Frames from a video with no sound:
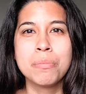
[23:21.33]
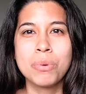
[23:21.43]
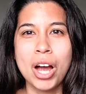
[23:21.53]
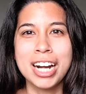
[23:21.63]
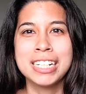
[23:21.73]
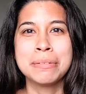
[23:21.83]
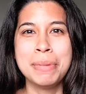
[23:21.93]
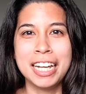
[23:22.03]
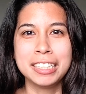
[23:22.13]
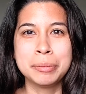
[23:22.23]
Product
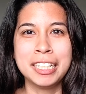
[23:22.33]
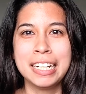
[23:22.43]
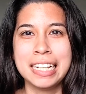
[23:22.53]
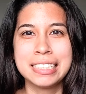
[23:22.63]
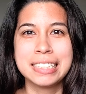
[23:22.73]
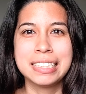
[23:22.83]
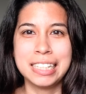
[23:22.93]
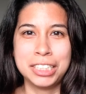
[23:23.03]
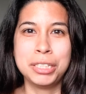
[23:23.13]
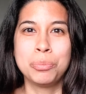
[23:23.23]
management has
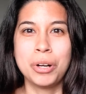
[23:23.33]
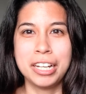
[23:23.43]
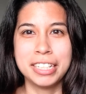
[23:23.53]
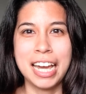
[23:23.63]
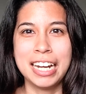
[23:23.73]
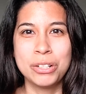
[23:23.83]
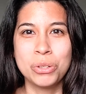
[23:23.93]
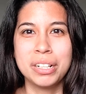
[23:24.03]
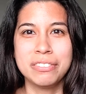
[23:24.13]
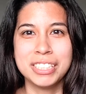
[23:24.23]
such a broad
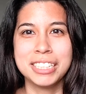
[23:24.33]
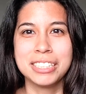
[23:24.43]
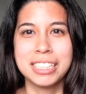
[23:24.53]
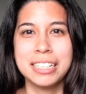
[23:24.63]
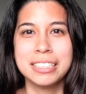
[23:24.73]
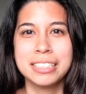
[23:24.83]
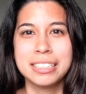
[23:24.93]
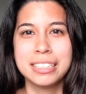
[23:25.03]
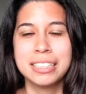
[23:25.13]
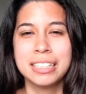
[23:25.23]
category of skill
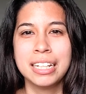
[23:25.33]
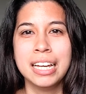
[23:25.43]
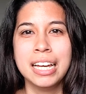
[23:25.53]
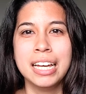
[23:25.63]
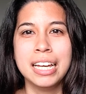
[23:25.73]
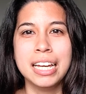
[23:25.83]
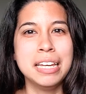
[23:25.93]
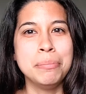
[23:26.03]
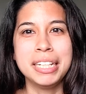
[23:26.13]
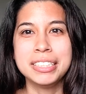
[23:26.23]
sets.
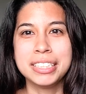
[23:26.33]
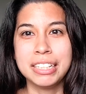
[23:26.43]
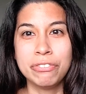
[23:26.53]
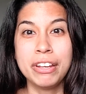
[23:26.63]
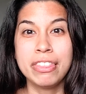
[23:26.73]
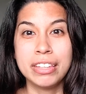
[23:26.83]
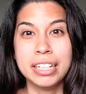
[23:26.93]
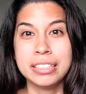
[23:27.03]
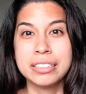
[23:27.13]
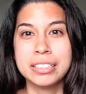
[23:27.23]
It means different
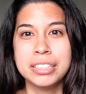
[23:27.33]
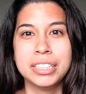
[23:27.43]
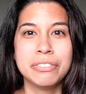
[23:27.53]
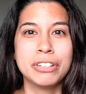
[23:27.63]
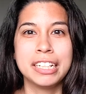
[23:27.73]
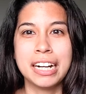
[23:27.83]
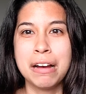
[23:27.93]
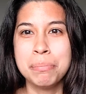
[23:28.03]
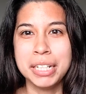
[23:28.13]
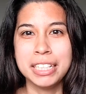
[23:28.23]
things to different
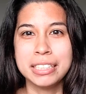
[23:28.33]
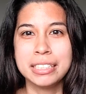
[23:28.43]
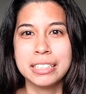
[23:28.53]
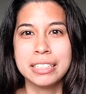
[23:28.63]
companies